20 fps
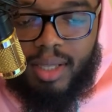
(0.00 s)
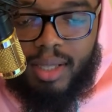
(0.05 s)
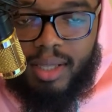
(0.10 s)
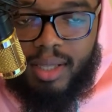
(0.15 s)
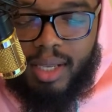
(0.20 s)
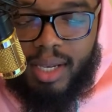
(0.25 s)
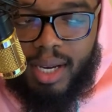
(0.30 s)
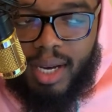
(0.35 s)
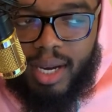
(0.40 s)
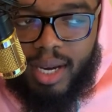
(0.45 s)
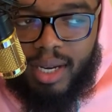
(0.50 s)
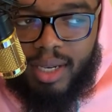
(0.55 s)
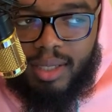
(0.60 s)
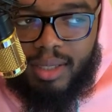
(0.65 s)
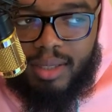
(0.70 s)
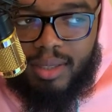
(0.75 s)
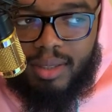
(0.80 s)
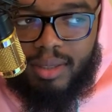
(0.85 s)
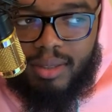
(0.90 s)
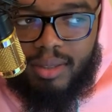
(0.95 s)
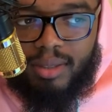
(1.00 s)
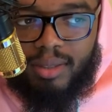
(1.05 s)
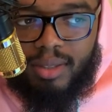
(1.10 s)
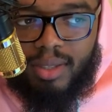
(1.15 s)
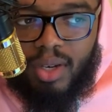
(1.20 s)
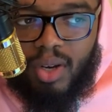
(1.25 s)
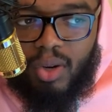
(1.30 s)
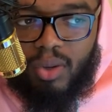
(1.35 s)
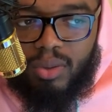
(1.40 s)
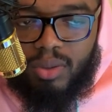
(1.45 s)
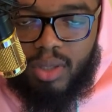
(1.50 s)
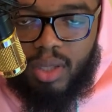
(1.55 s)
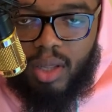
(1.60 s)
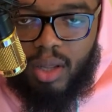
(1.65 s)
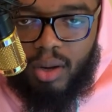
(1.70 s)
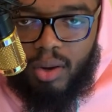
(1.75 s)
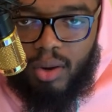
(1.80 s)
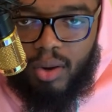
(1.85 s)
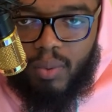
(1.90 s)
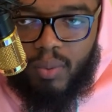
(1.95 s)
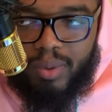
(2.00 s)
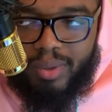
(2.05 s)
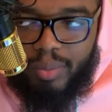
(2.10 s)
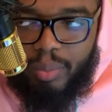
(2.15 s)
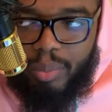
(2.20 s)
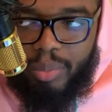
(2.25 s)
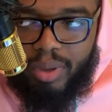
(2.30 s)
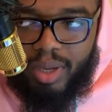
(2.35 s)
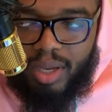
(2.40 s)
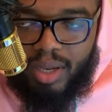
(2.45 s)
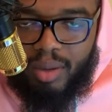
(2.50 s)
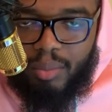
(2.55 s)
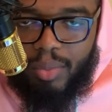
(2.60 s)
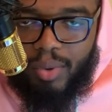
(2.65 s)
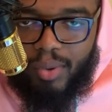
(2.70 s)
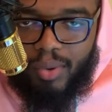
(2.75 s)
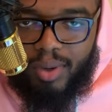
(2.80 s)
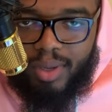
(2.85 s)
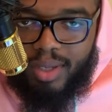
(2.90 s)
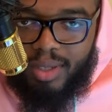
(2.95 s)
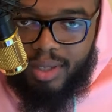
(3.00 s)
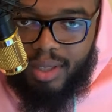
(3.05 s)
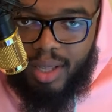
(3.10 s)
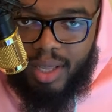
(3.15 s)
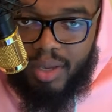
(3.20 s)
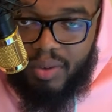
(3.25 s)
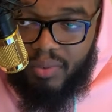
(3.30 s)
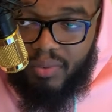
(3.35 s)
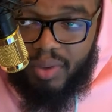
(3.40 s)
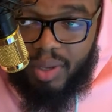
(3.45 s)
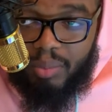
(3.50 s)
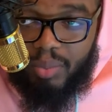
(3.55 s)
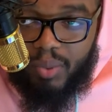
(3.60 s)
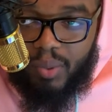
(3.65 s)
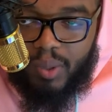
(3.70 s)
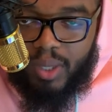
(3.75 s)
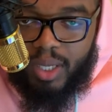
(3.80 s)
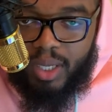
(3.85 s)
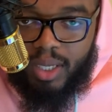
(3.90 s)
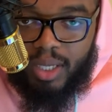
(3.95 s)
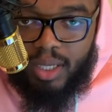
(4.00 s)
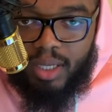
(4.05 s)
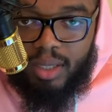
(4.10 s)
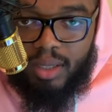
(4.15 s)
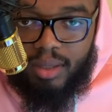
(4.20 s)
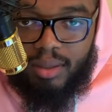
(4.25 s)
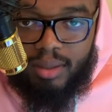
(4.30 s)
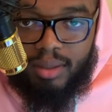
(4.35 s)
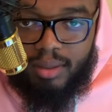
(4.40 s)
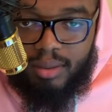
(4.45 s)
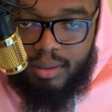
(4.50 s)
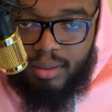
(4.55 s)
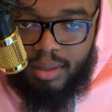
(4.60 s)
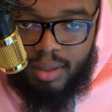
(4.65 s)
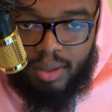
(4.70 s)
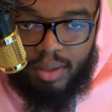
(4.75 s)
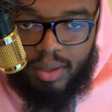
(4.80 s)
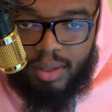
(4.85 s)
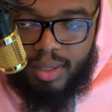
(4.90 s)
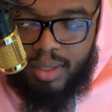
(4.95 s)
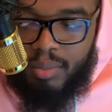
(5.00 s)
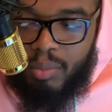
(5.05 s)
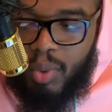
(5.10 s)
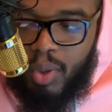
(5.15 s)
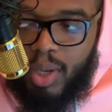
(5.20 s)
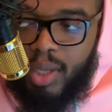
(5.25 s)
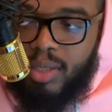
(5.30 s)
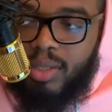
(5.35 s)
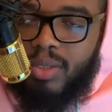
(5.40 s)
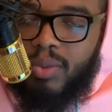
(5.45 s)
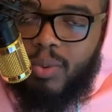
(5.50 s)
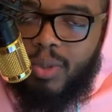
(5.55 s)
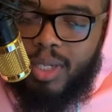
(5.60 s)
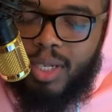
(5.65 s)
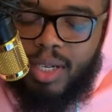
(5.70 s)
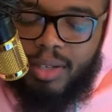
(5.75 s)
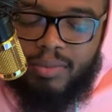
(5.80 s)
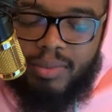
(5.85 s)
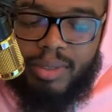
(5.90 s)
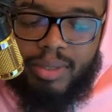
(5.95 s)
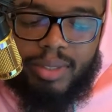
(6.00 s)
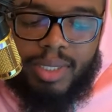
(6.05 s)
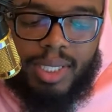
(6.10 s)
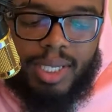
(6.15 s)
that goes along with being born in late February, early March or whatever.